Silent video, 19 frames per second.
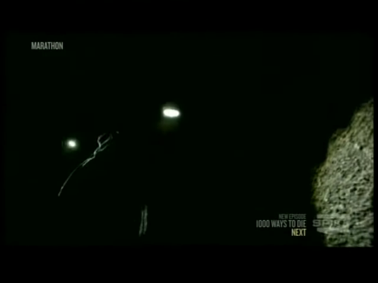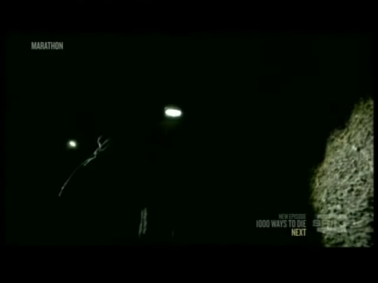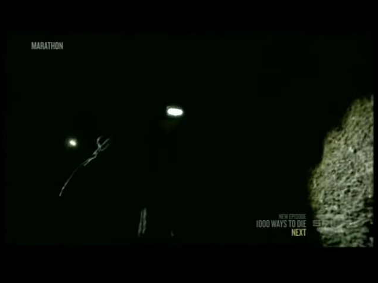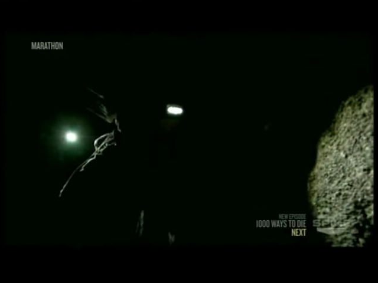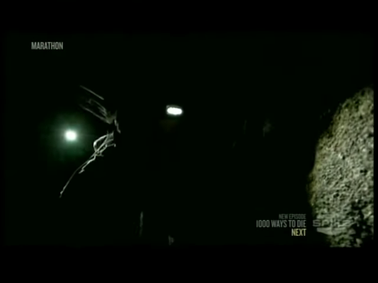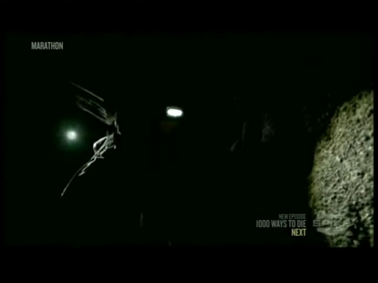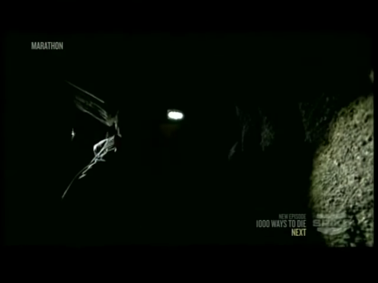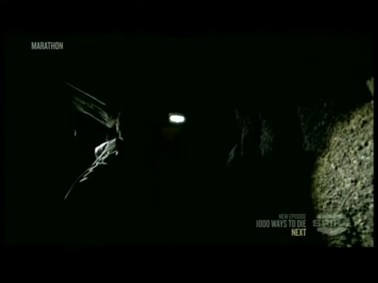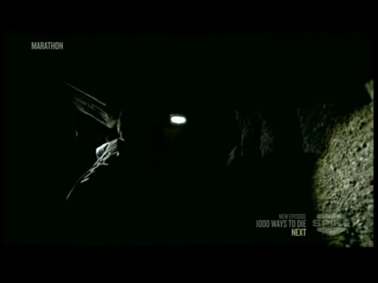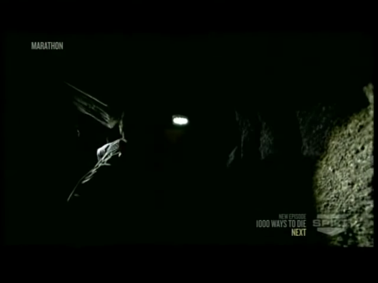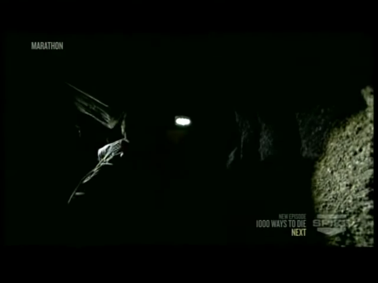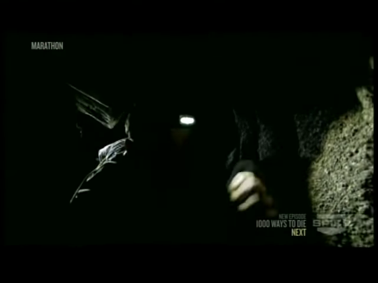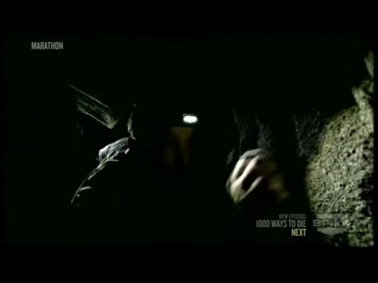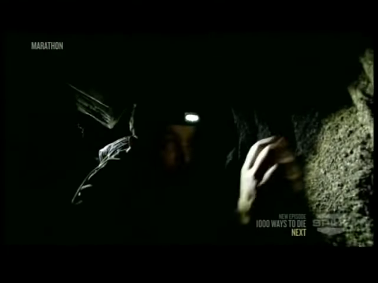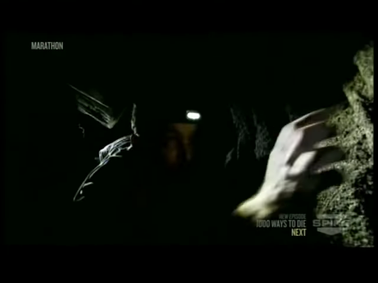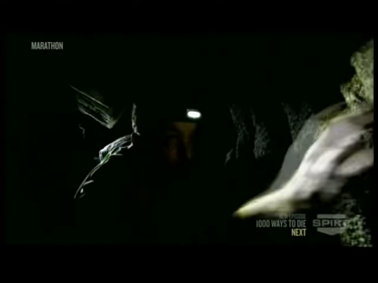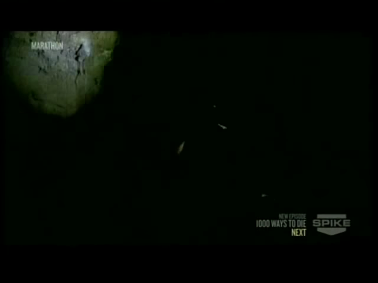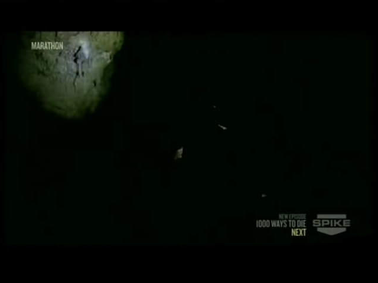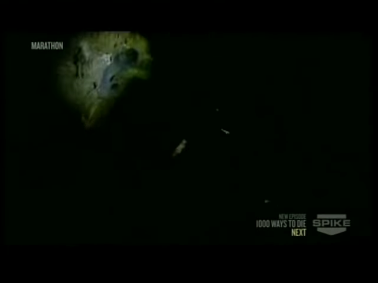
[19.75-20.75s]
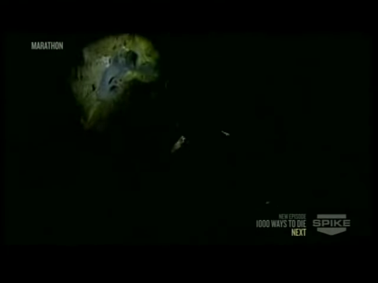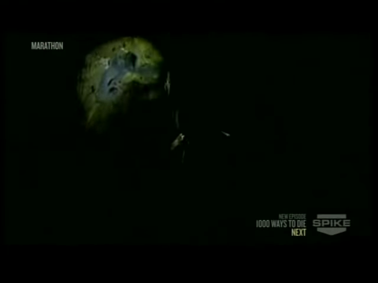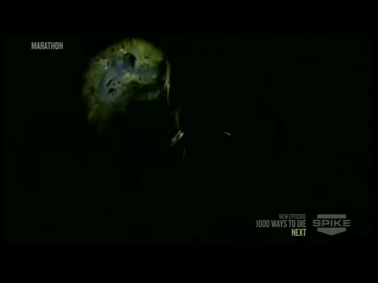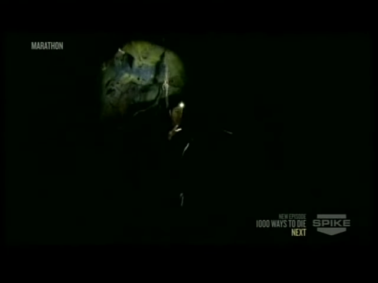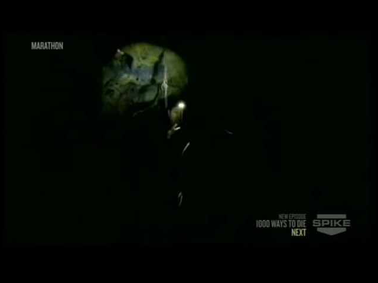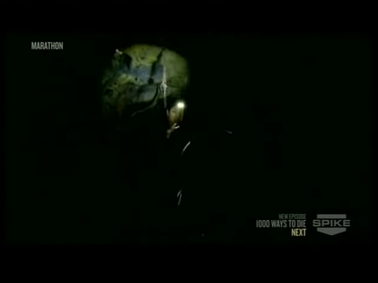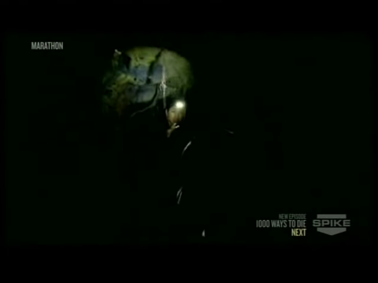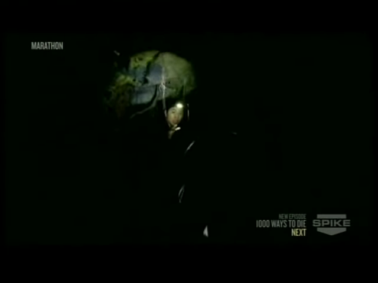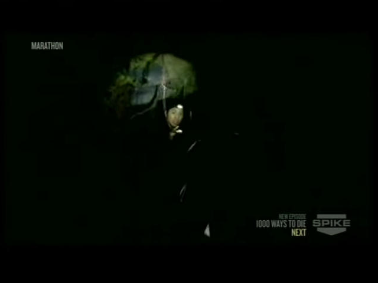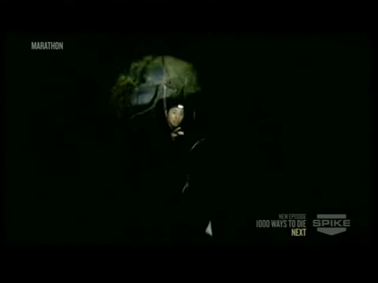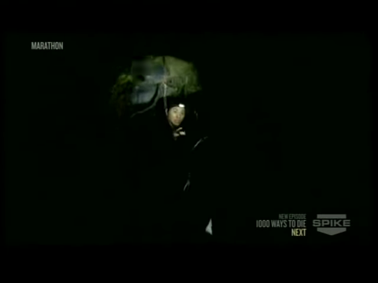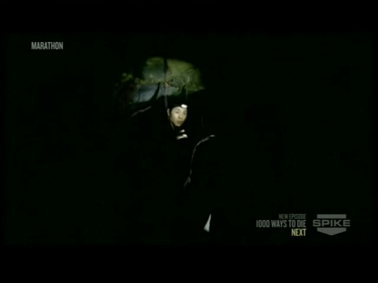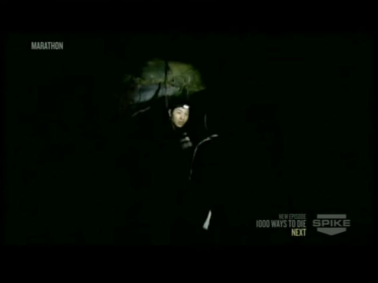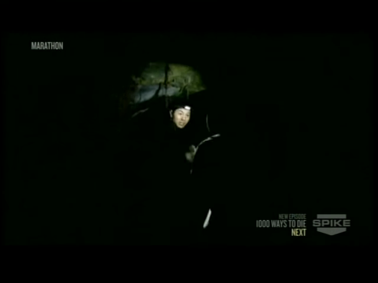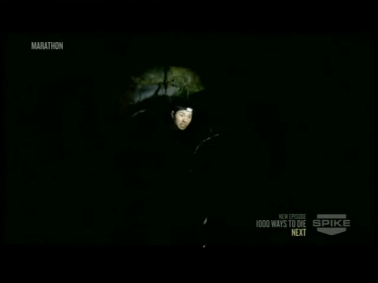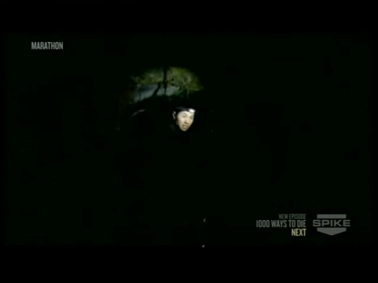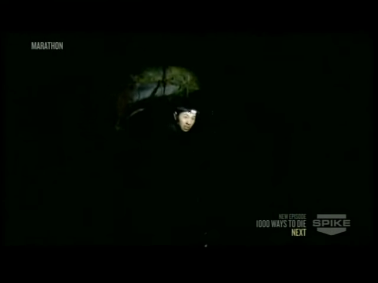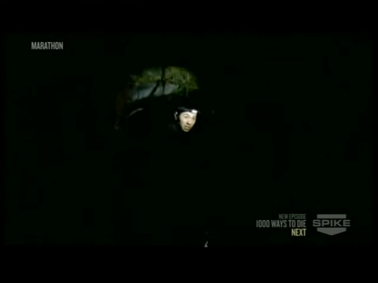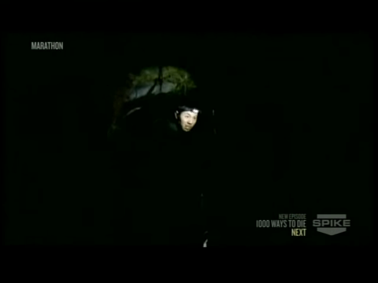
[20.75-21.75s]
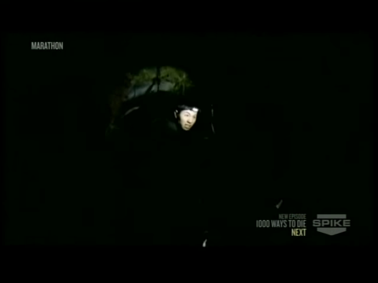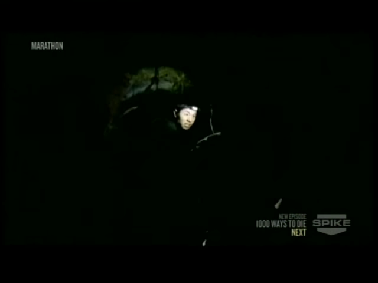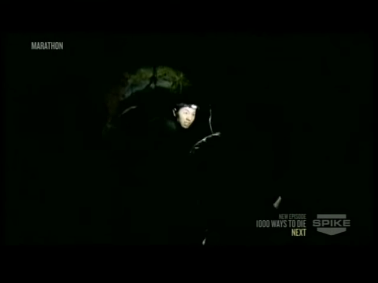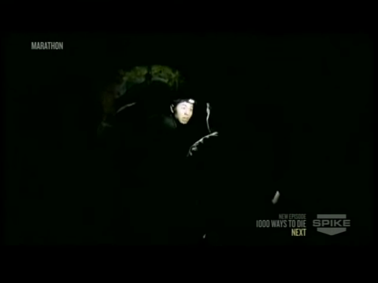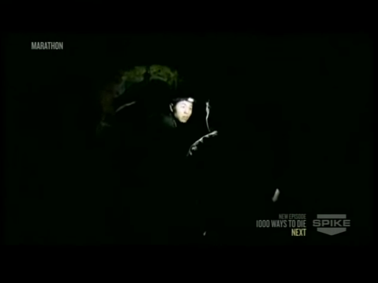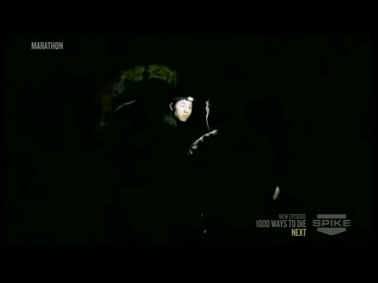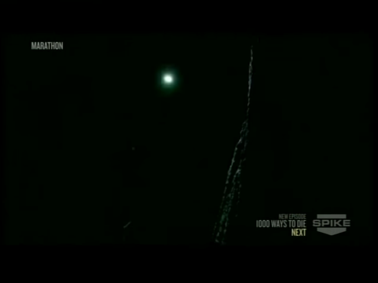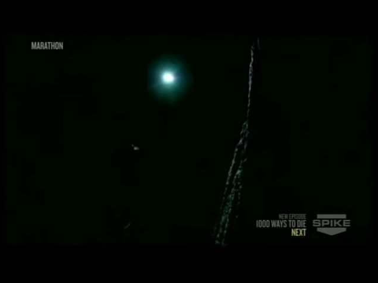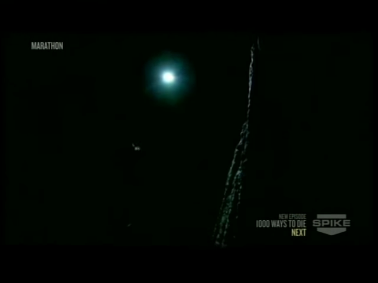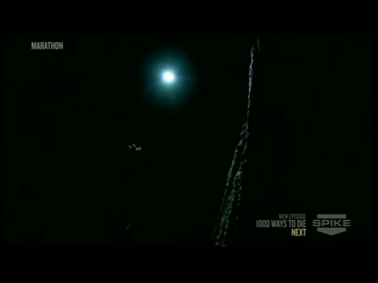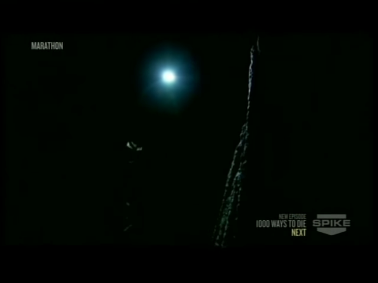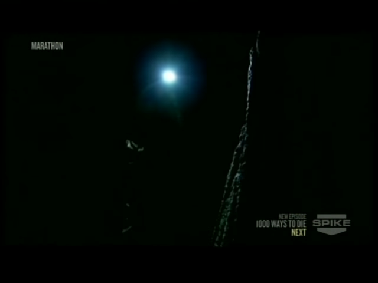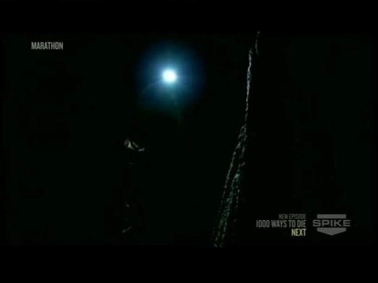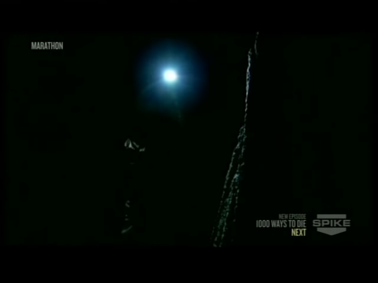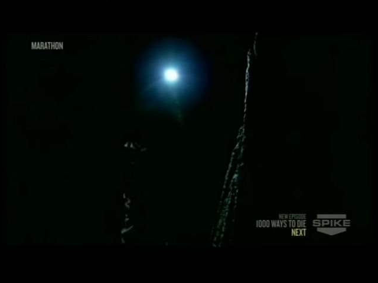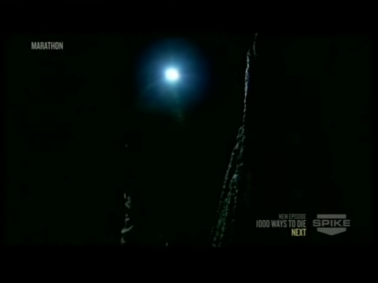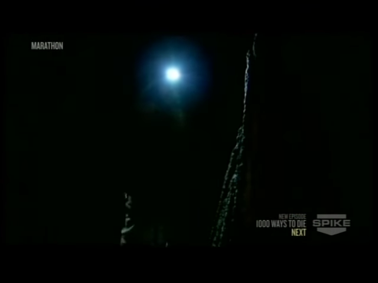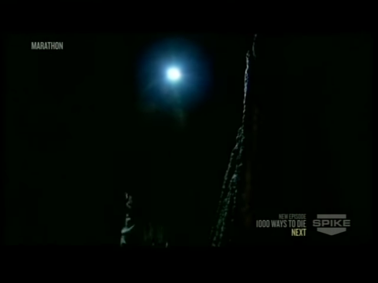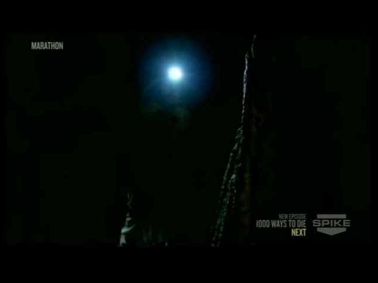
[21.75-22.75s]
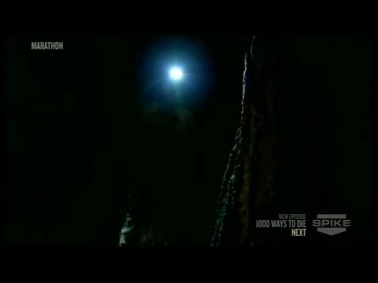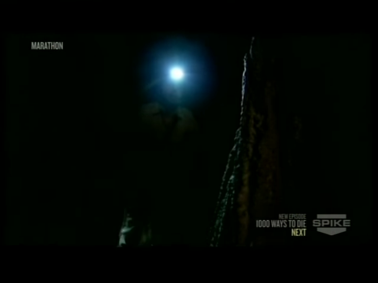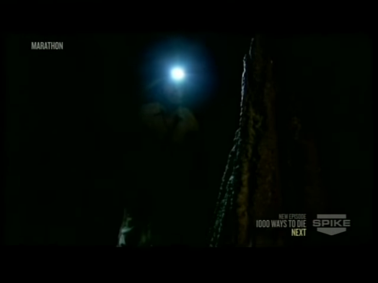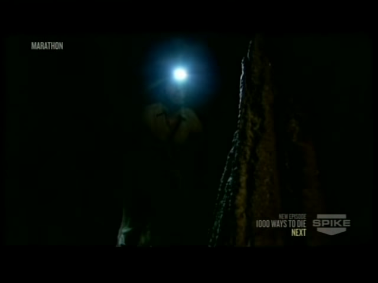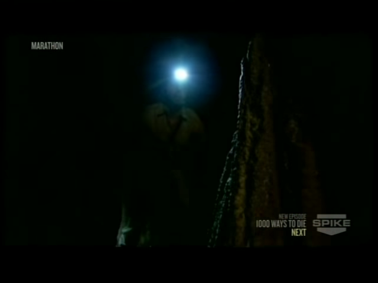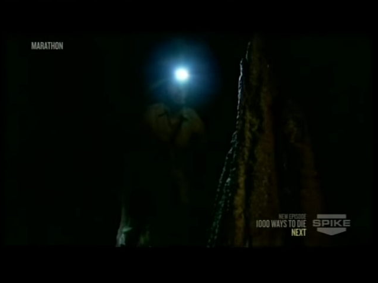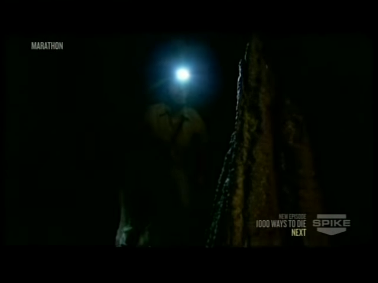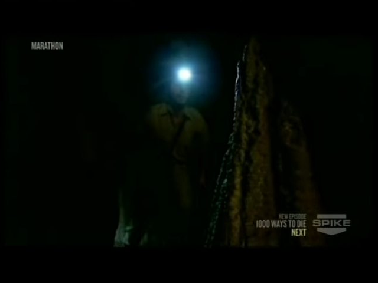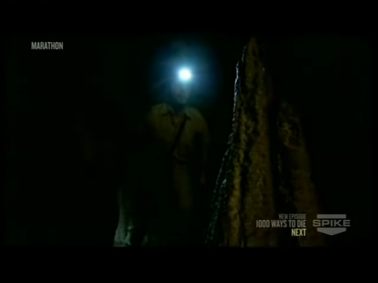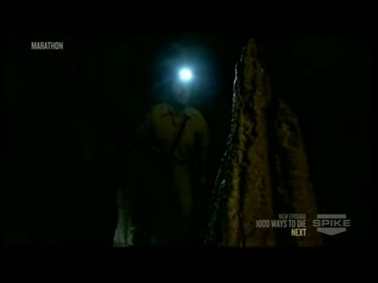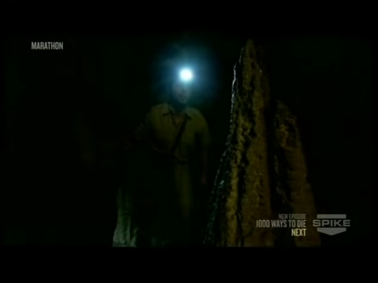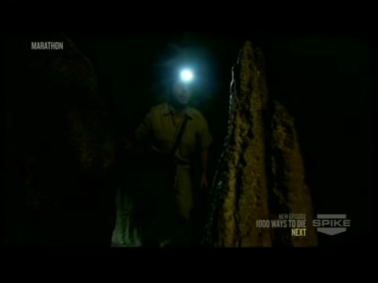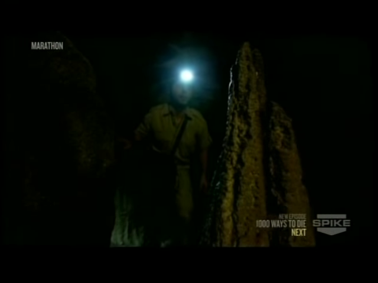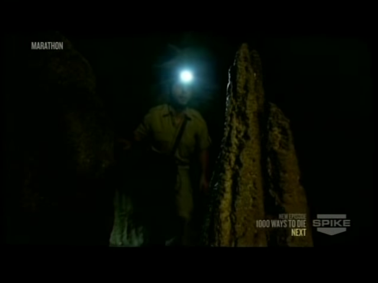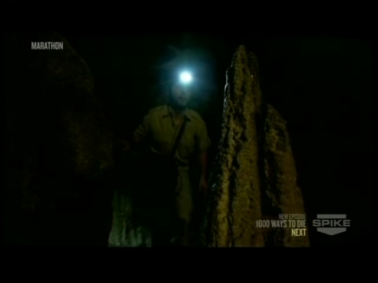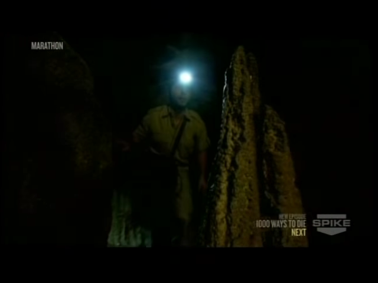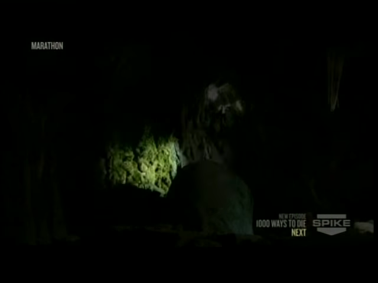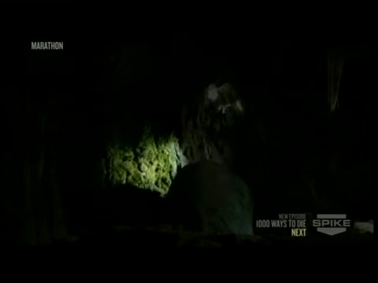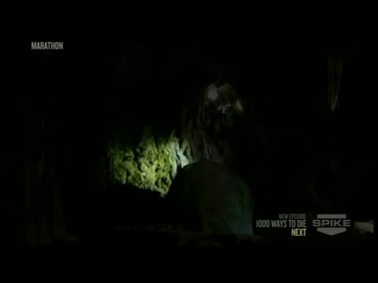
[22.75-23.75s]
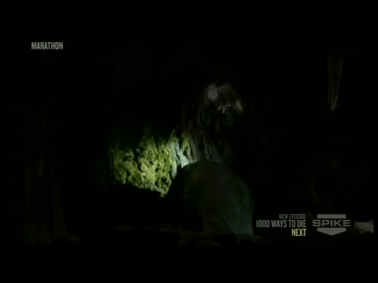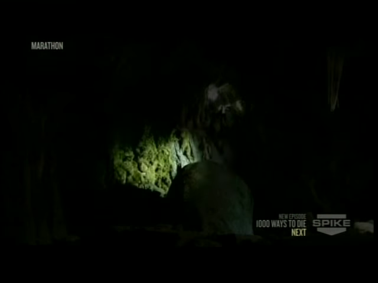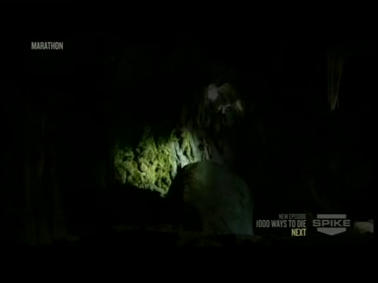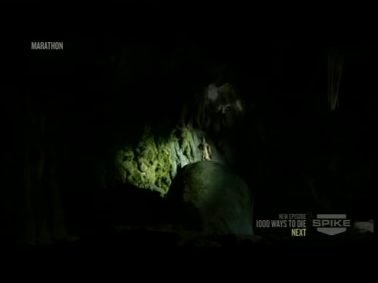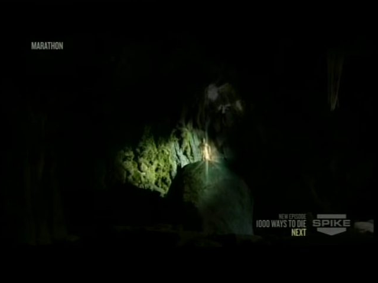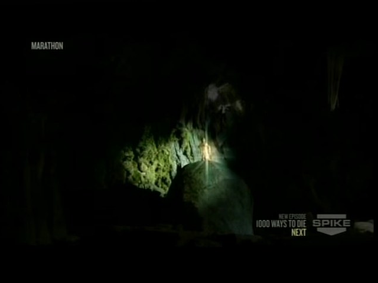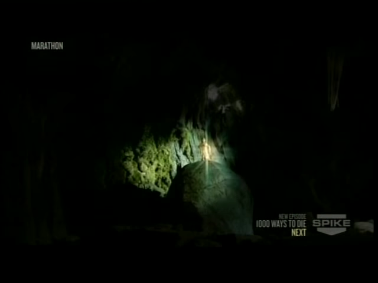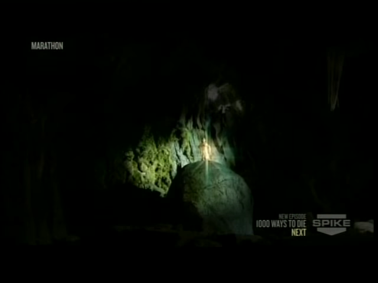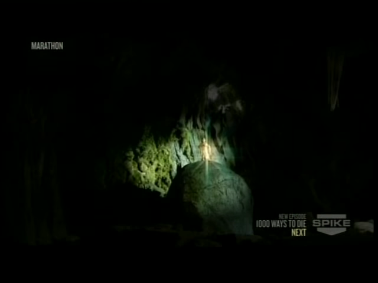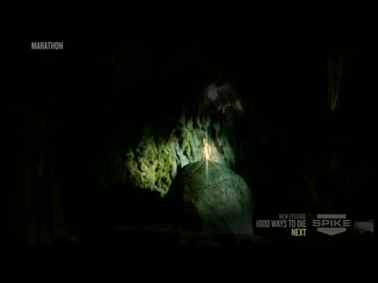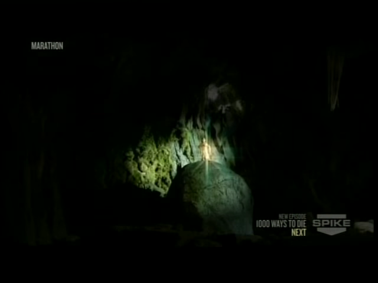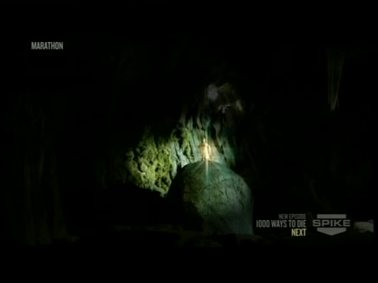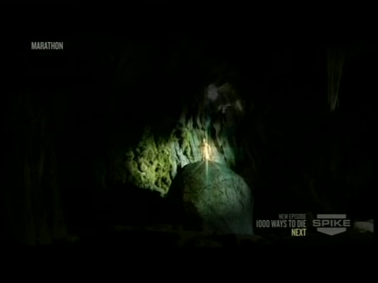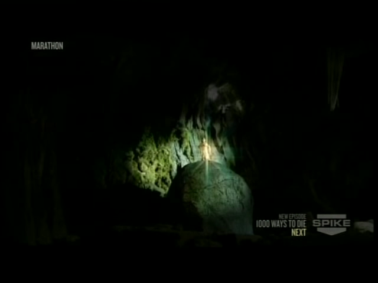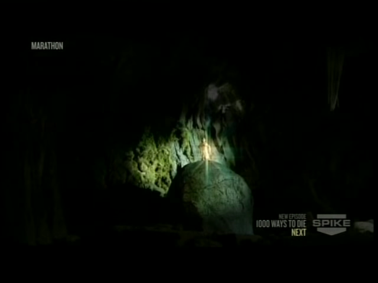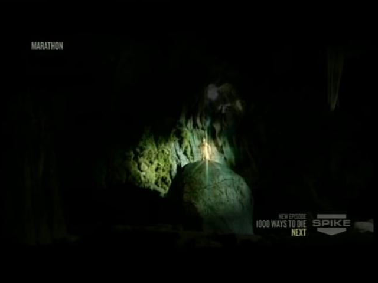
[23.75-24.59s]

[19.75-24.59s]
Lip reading: [unreadable: no face in view]